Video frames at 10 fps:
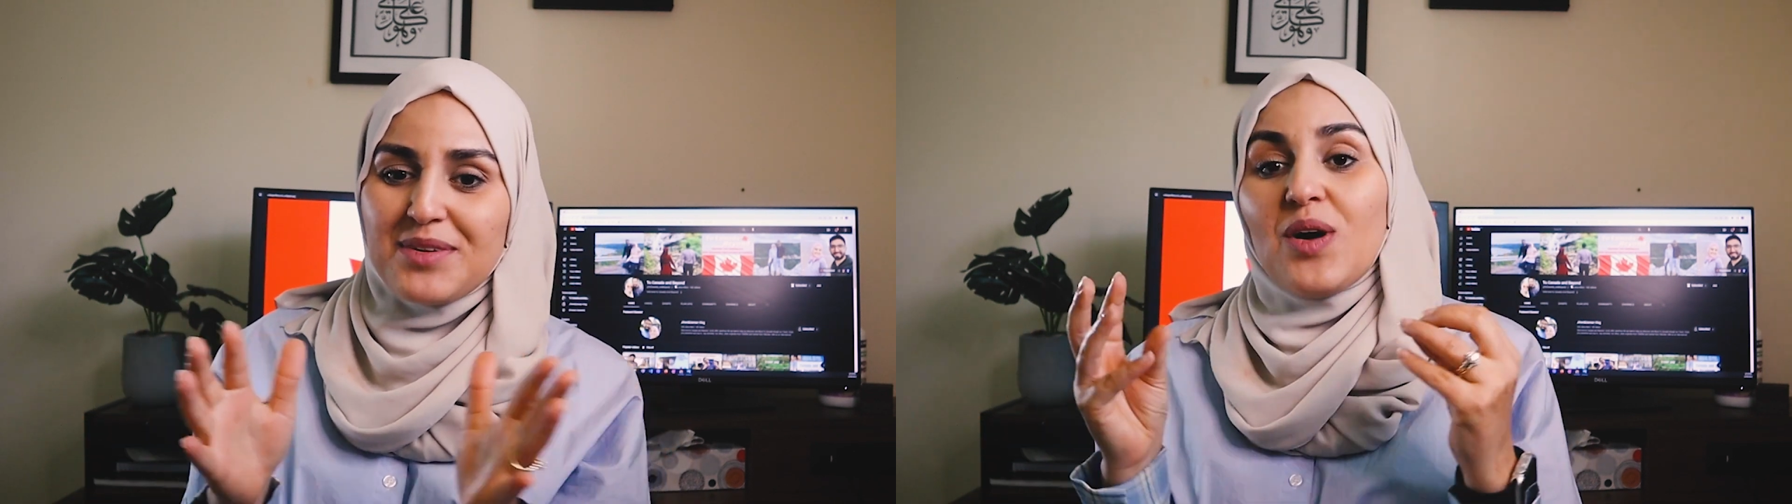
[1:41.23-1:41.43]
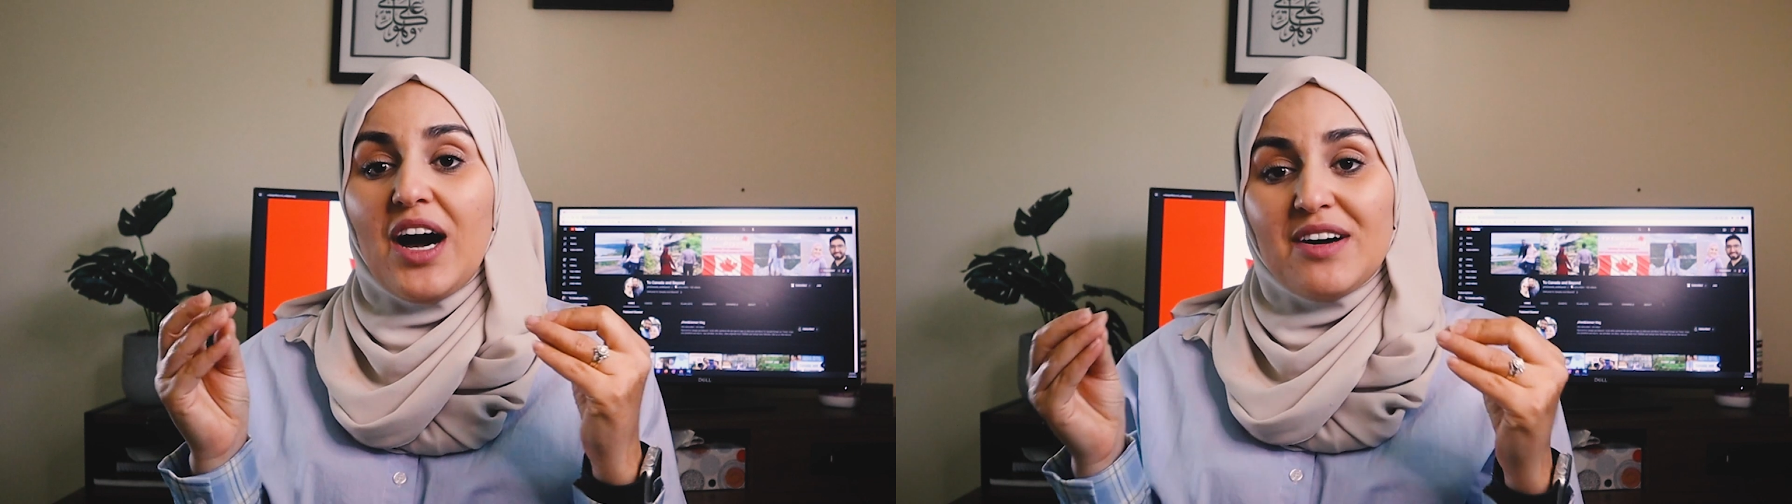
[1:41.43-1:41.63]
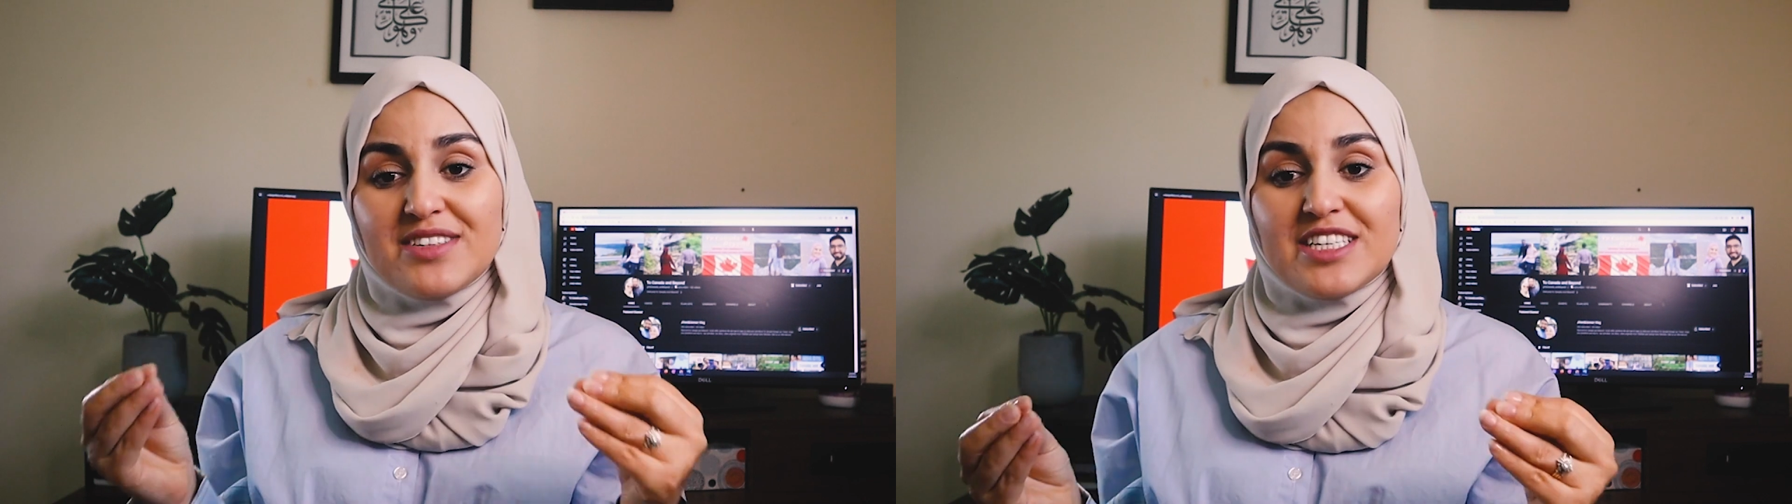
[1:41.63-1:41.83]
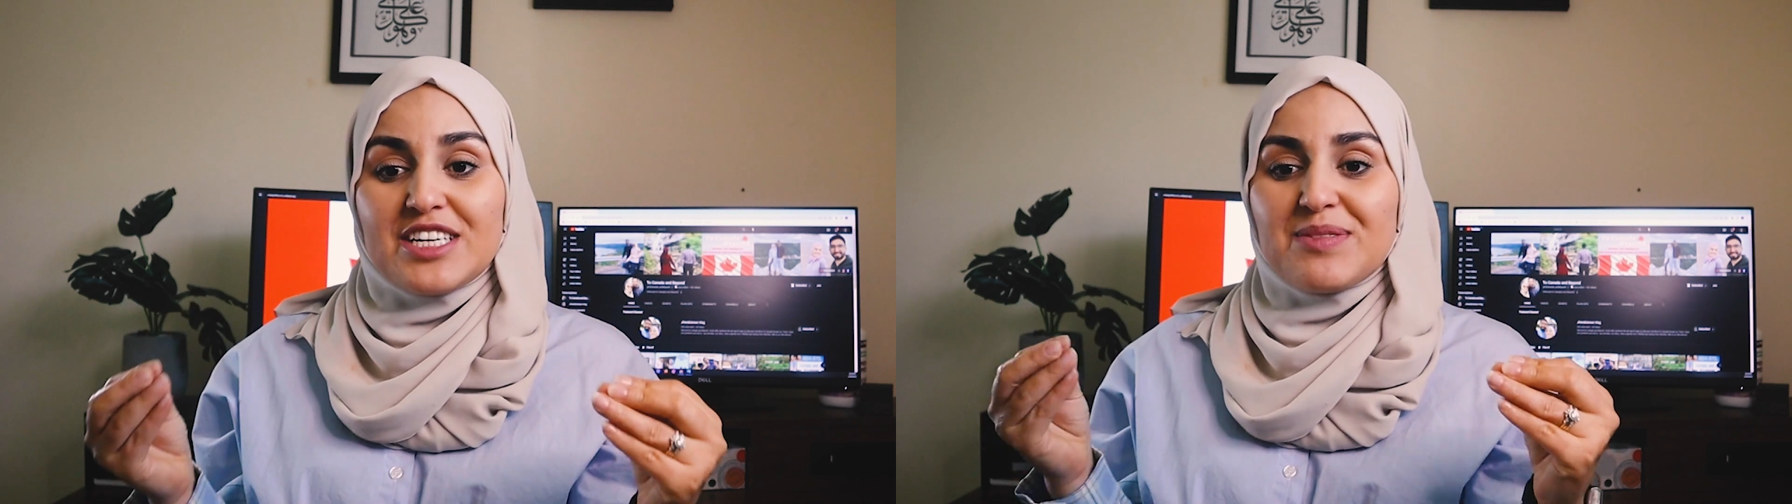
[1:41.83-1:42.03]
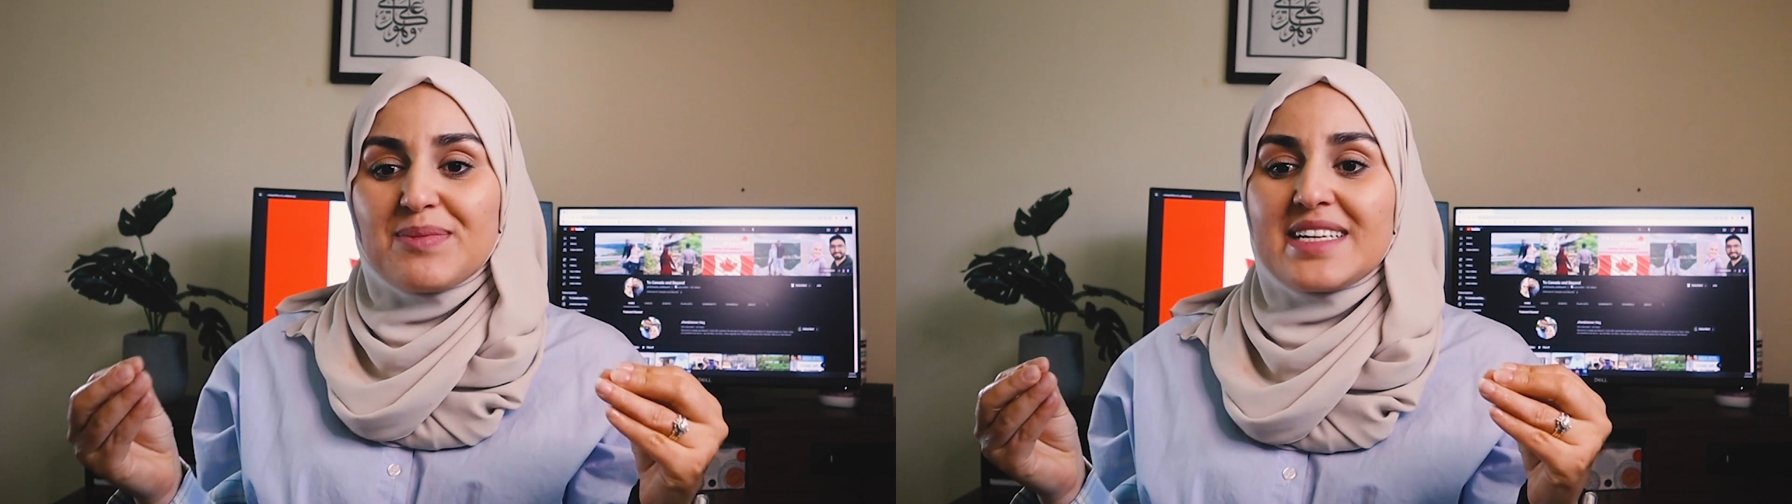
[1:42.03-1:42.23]
So after
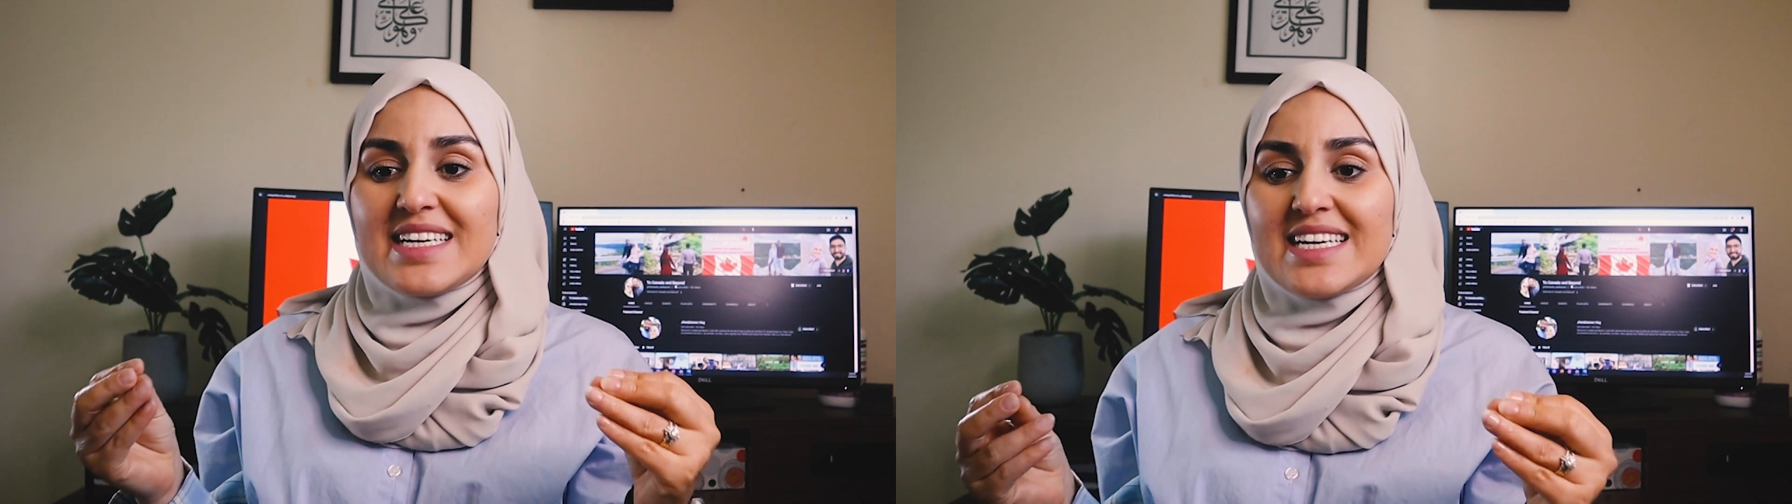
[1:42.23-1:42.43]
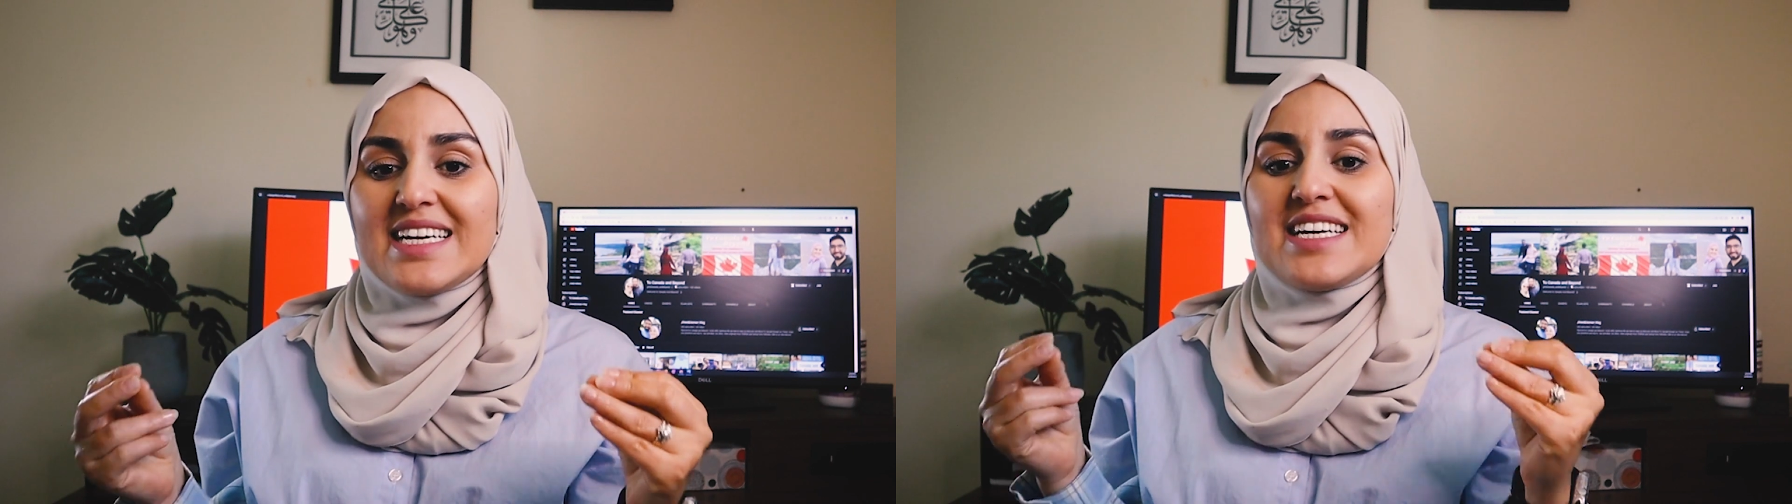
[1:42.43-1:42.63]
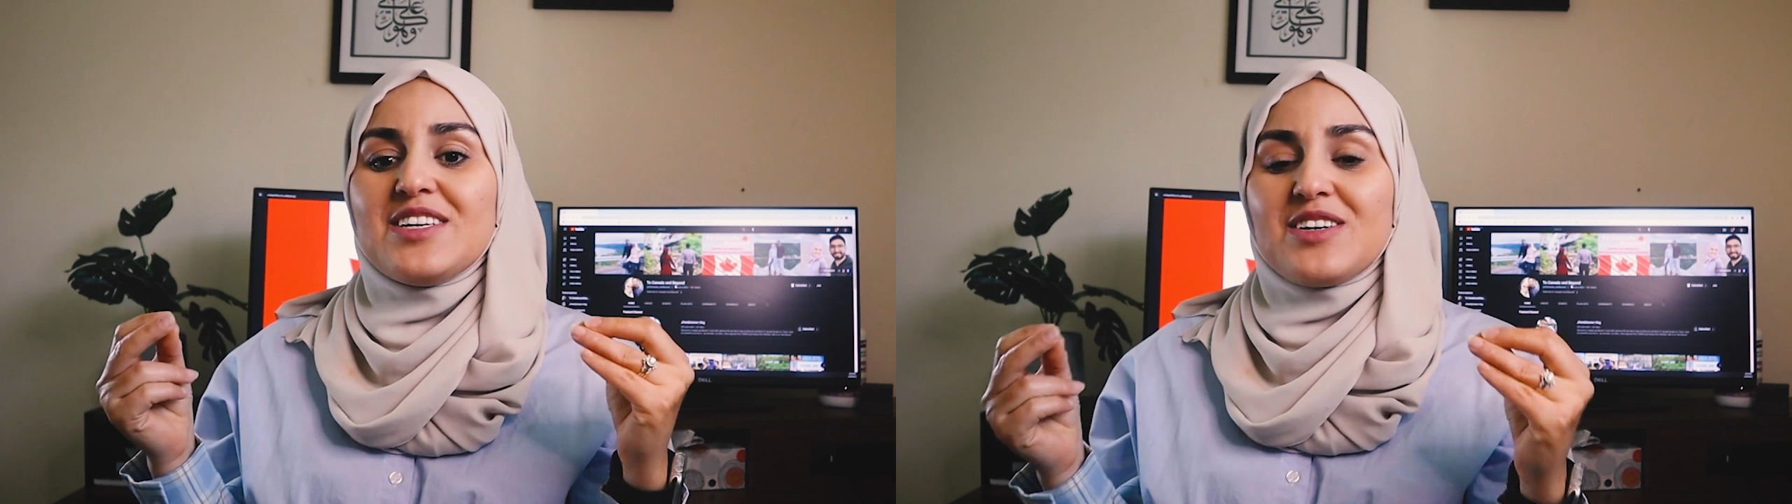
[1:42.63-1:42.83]
completing